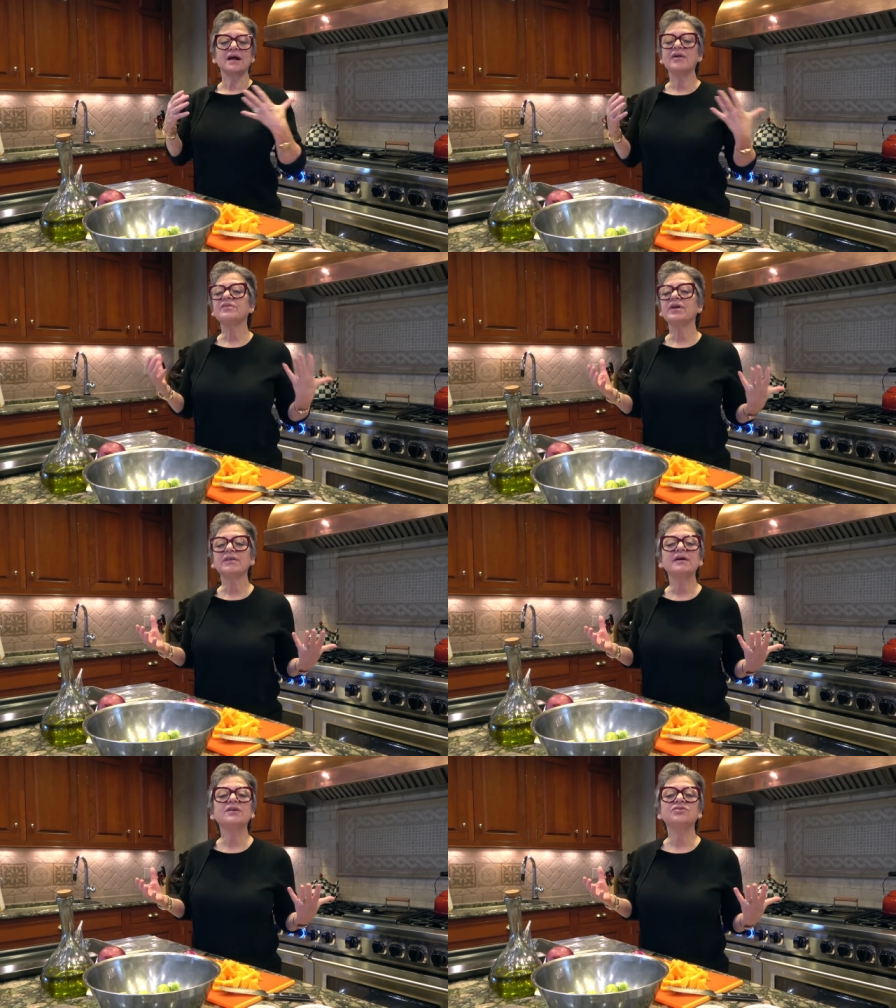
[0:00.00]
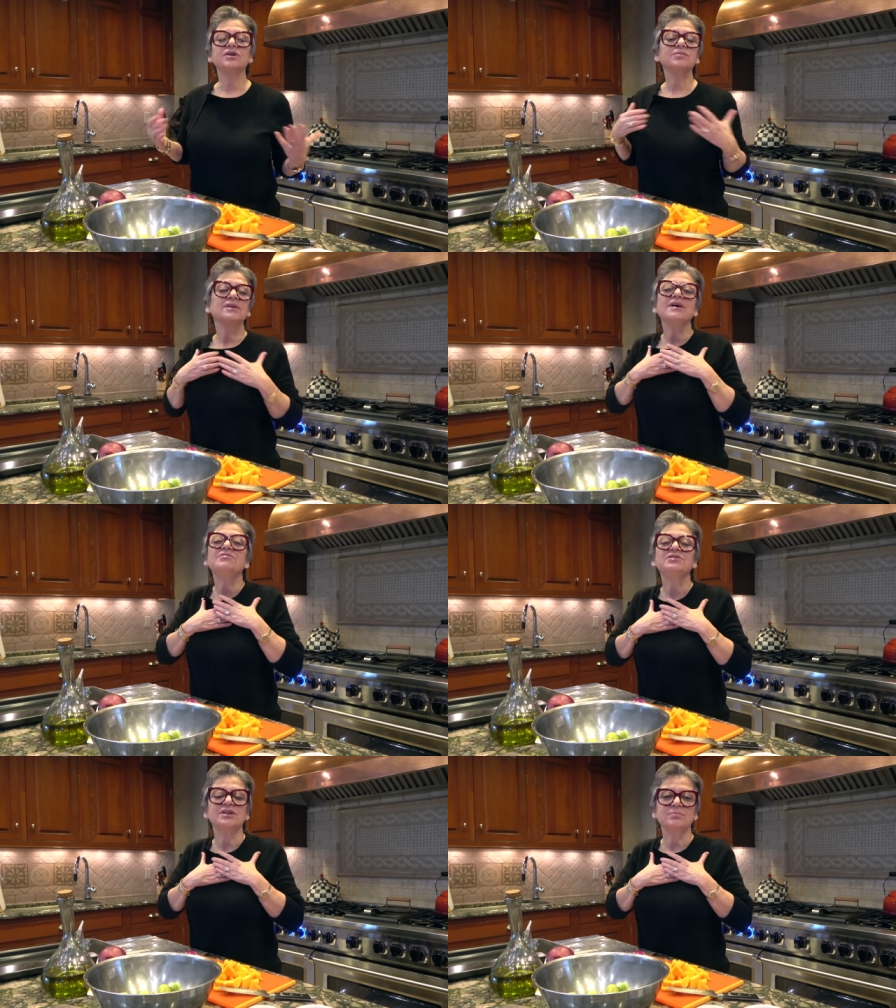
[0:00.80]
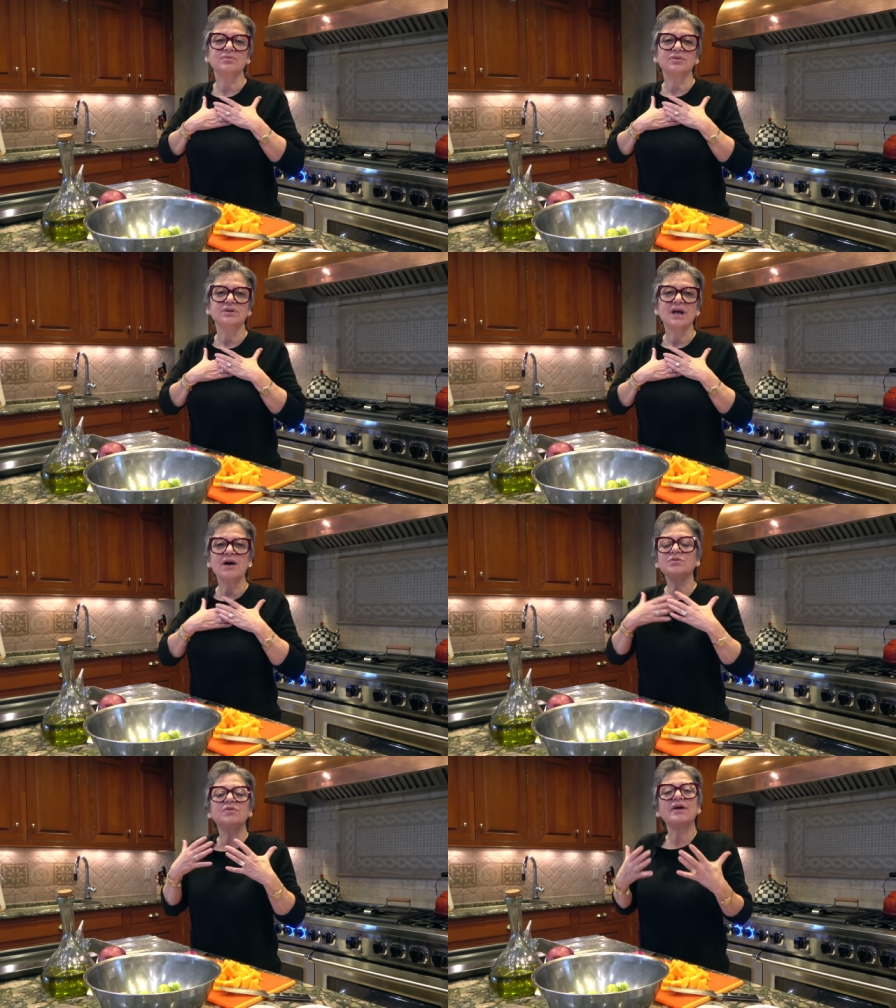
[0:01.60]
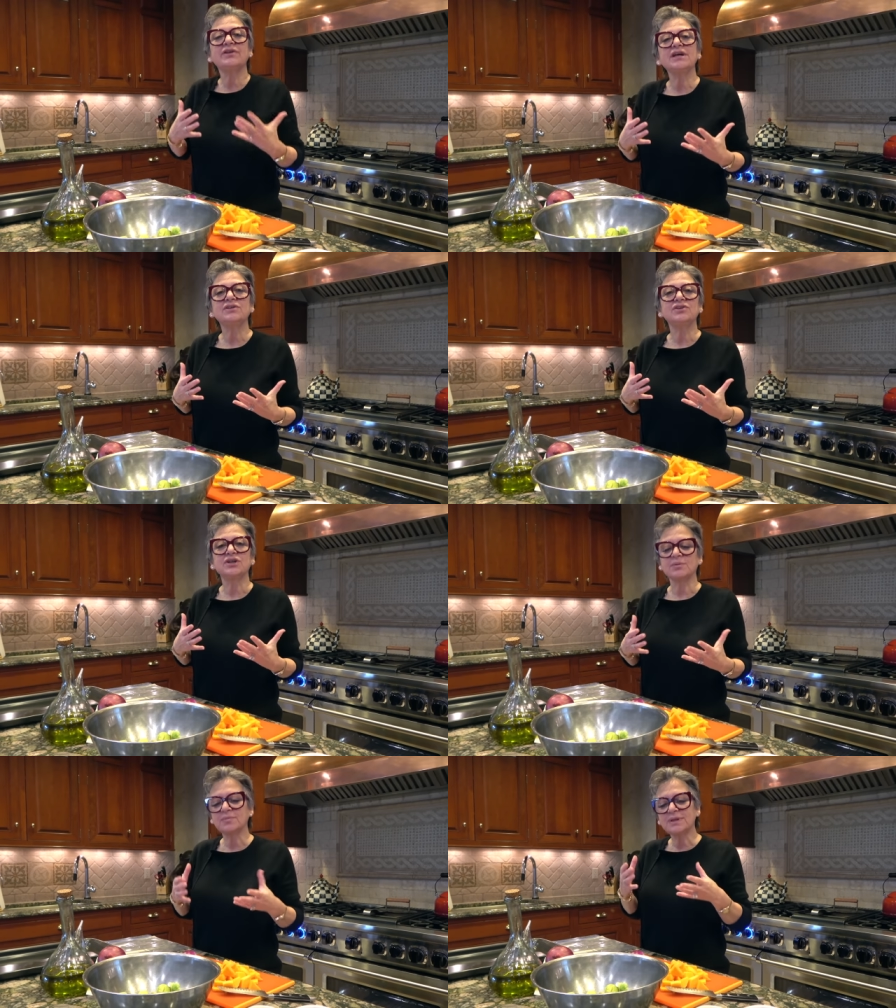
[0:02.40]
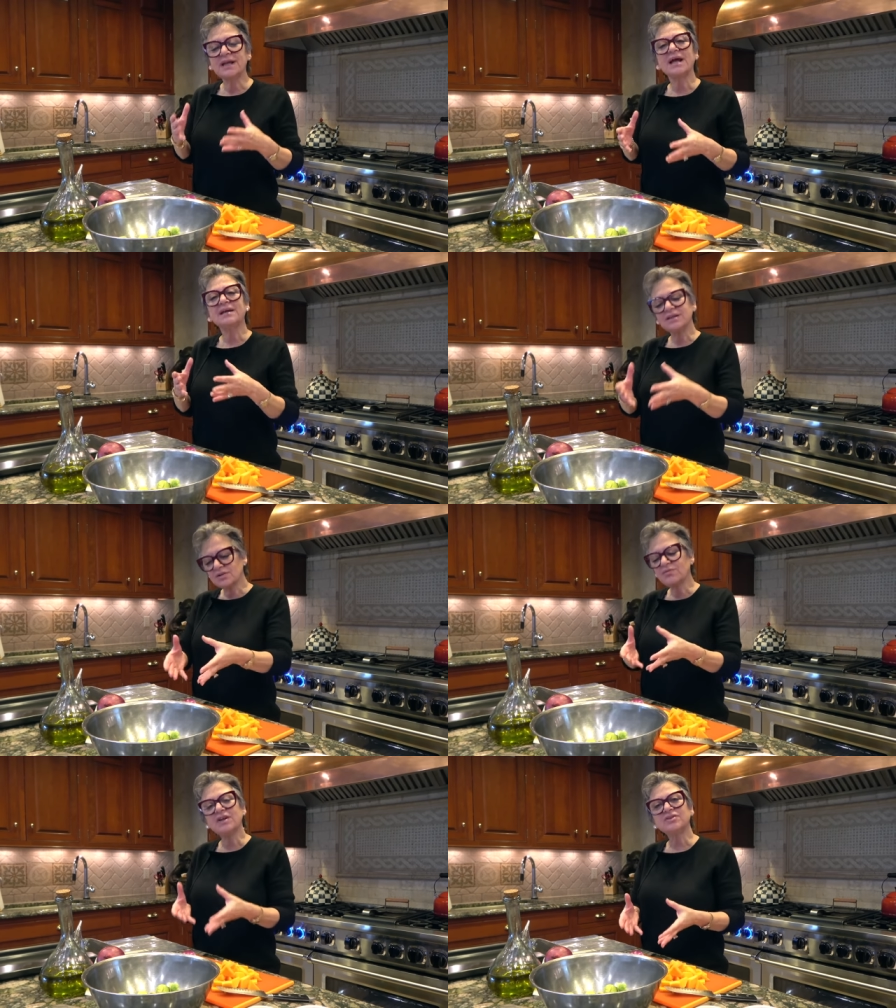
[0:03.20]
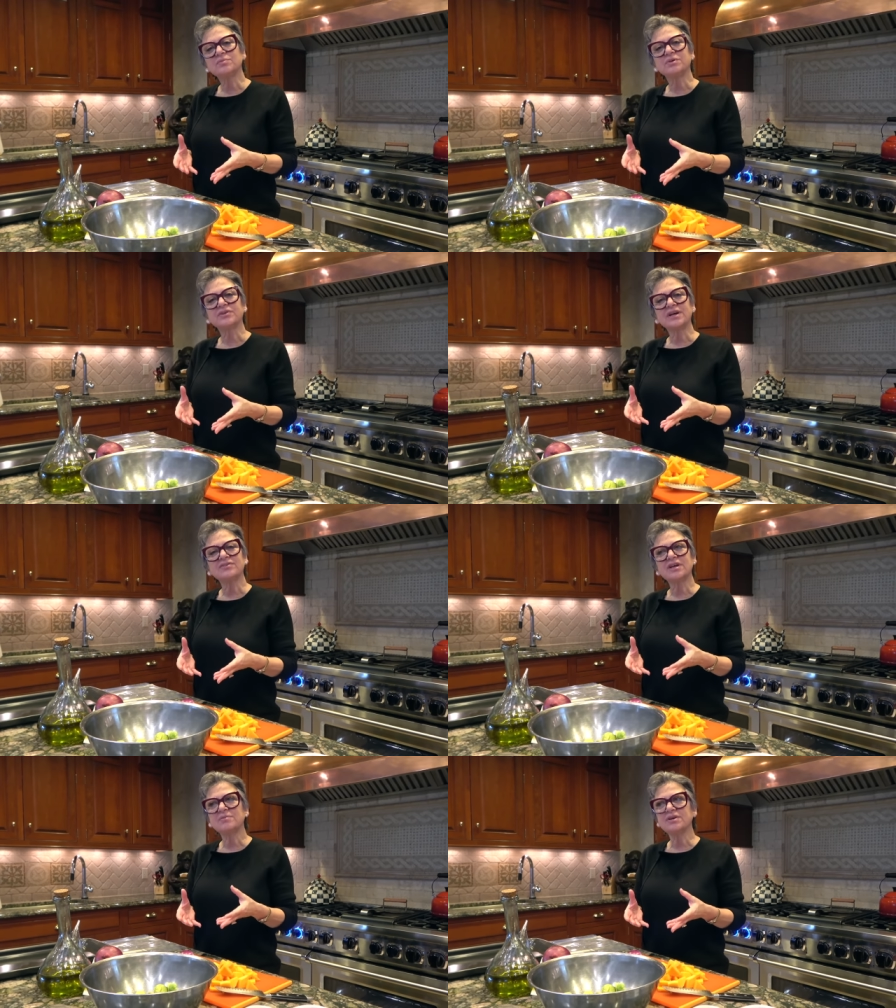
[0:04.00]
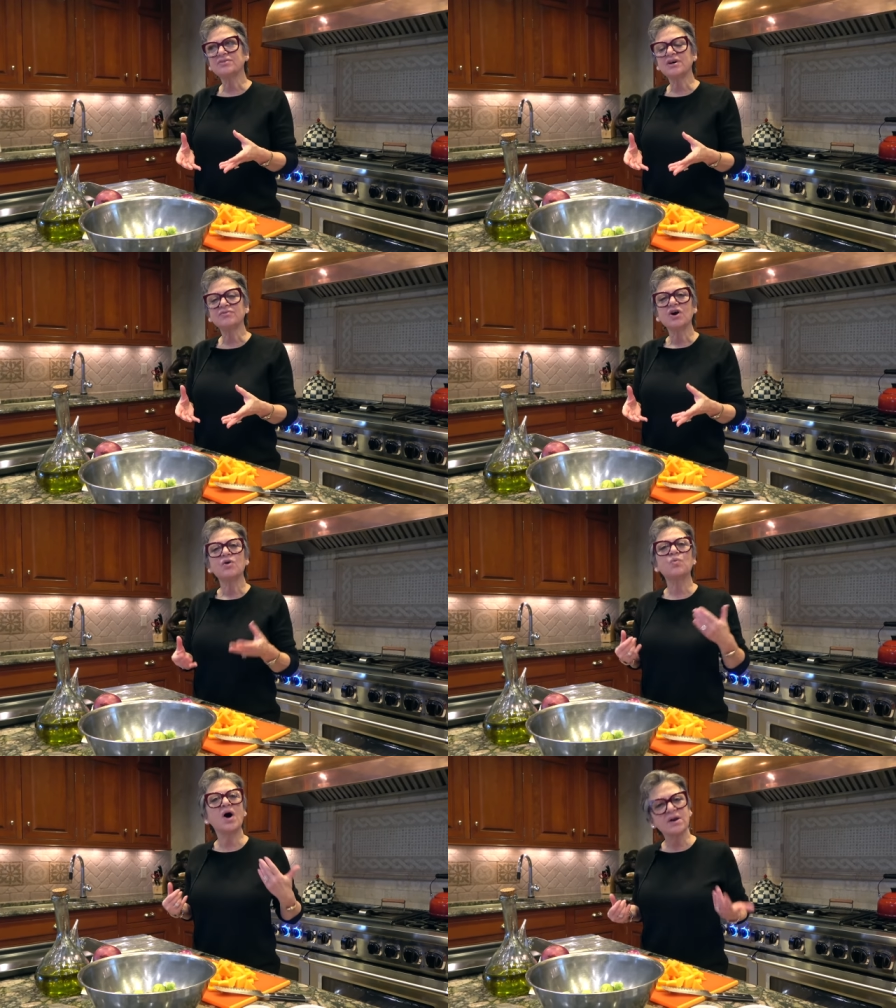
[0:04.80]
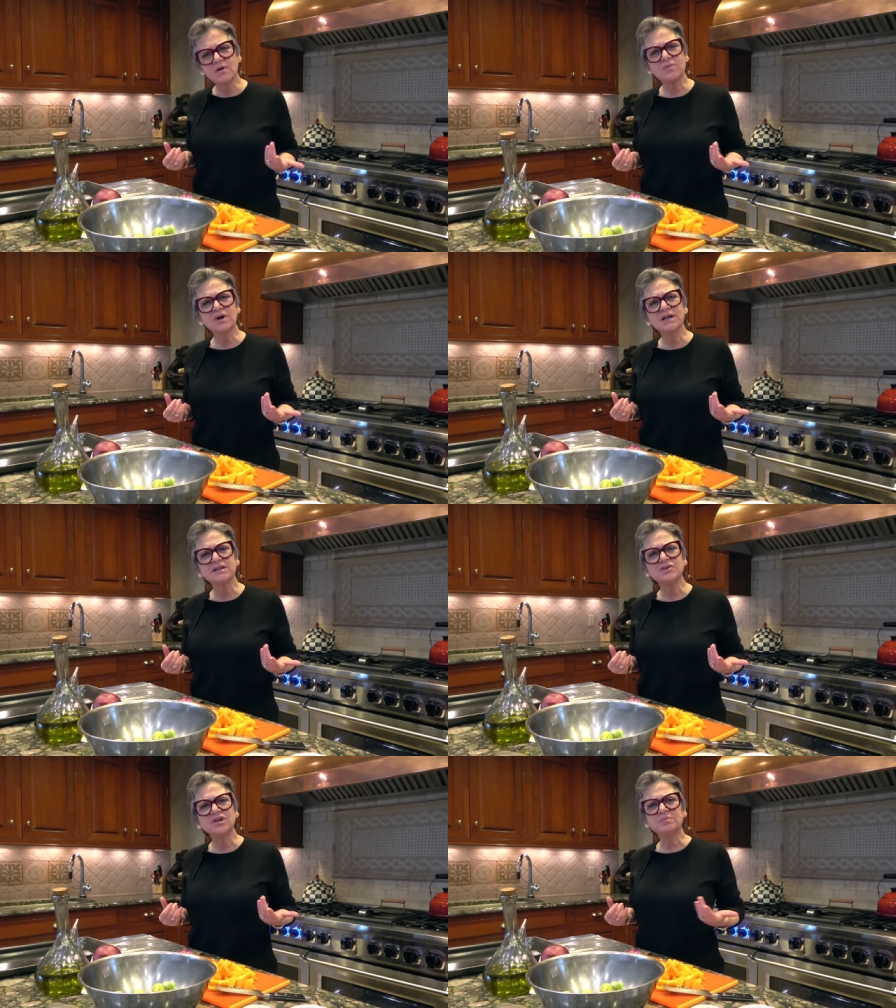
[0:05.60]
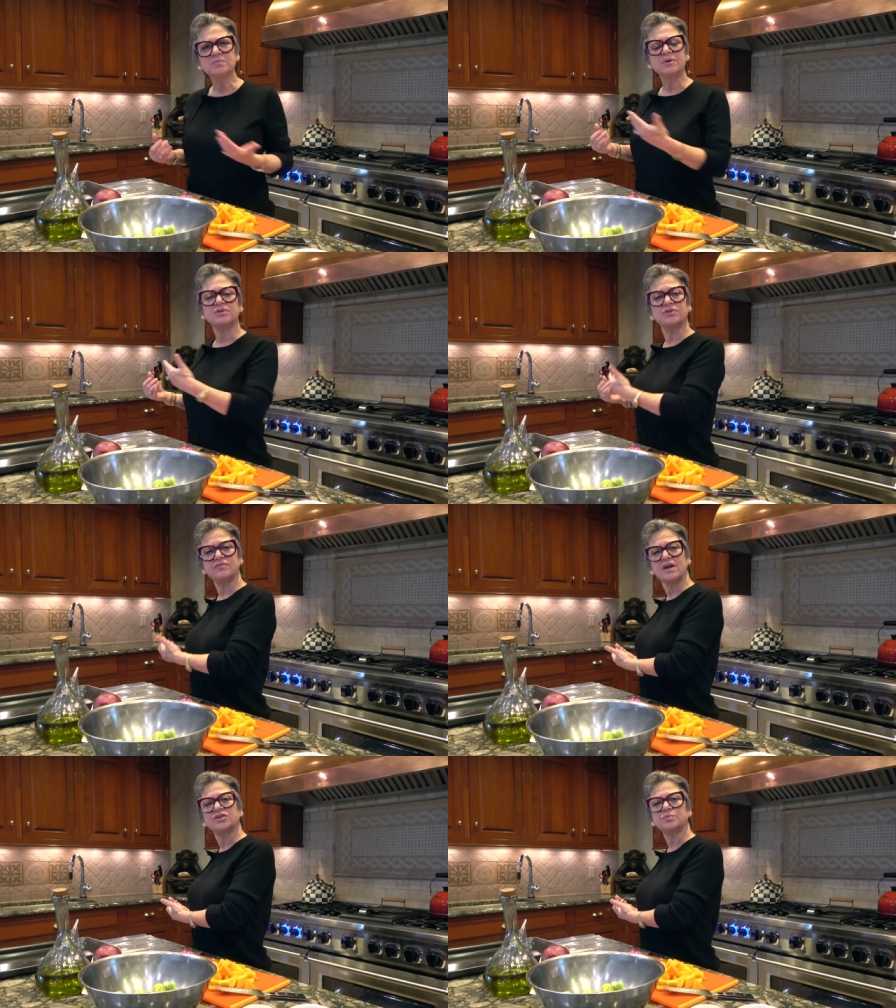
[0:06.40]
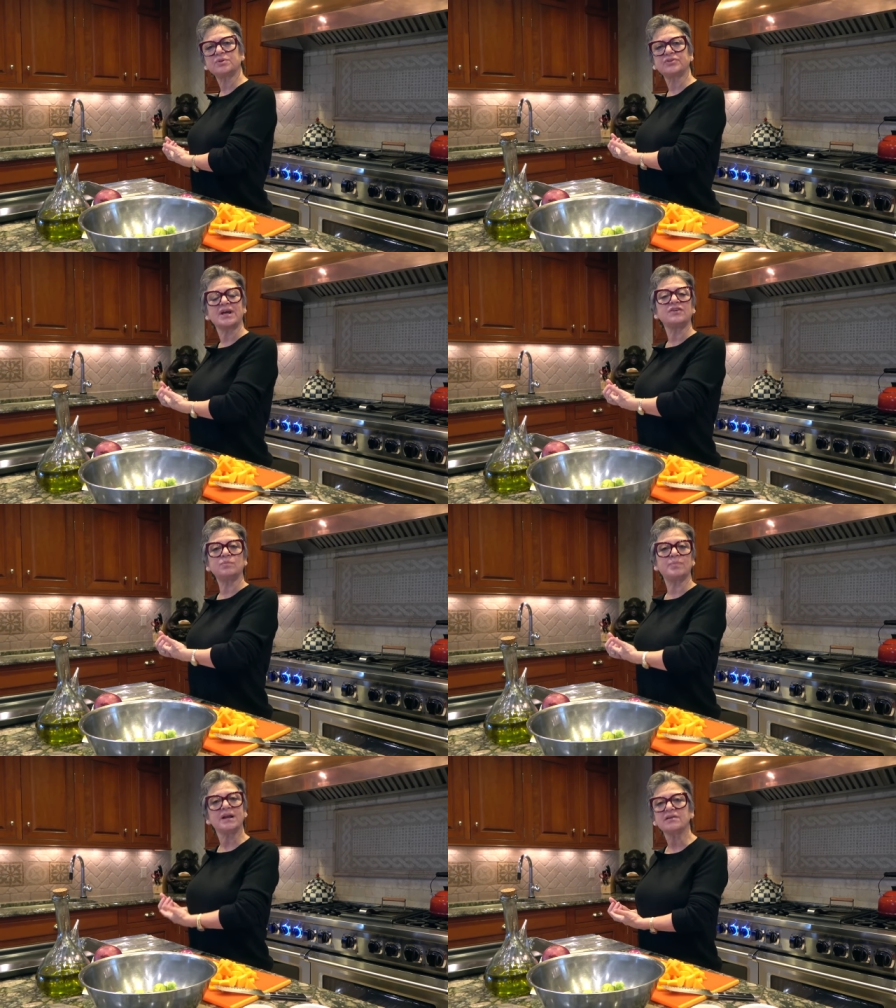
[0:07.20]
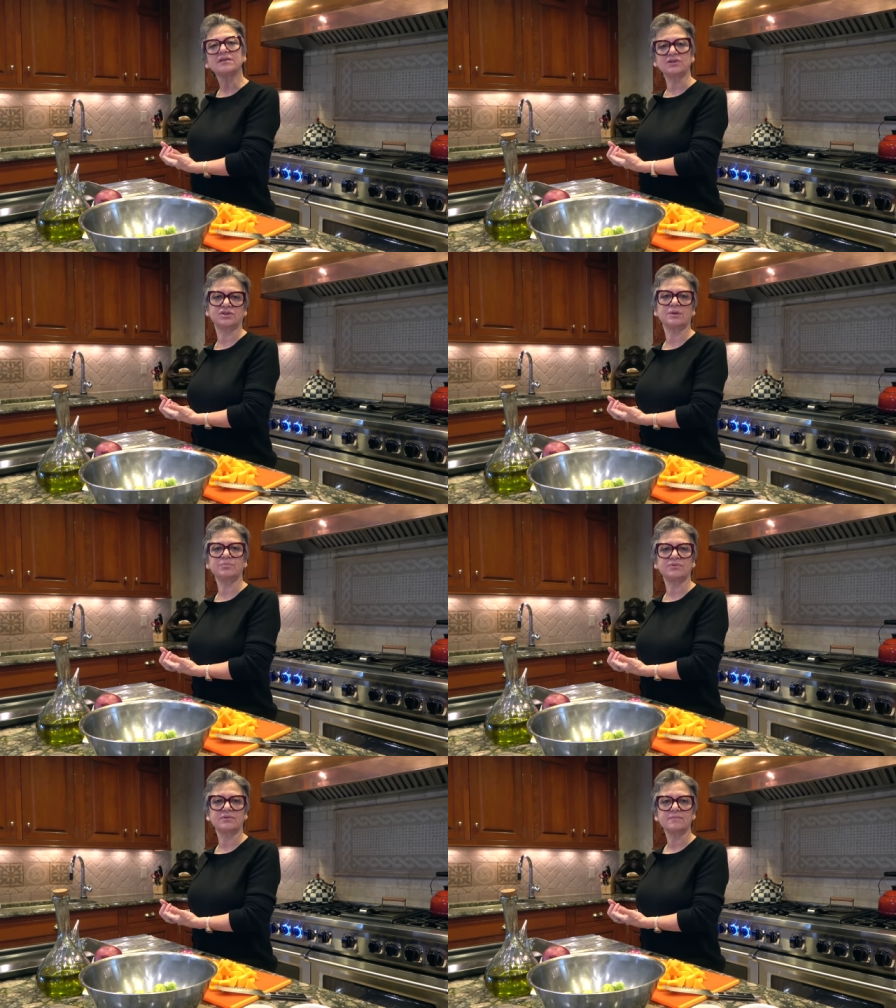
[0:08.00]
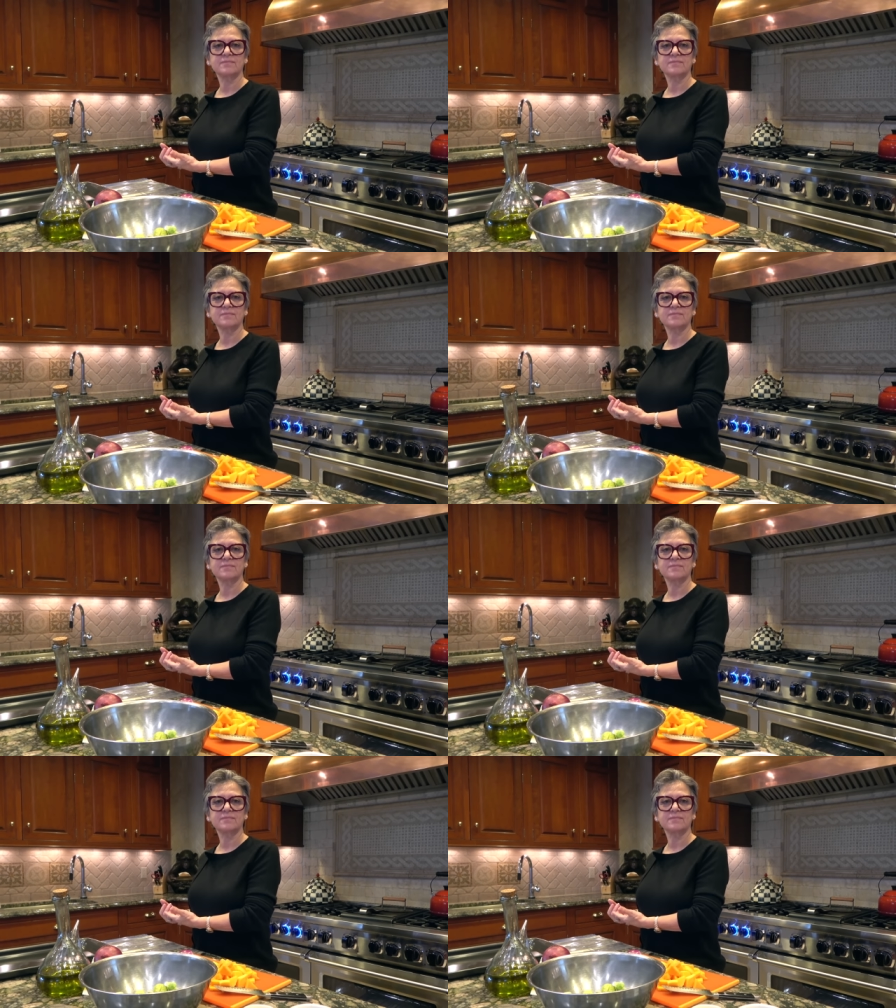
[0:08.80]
I have nothing against chips. Love chips. I would rather eat the chips. But then I eat the vegetables and I say to myself, why do I want to eat the chips? Because the vegetables taste better than the chips.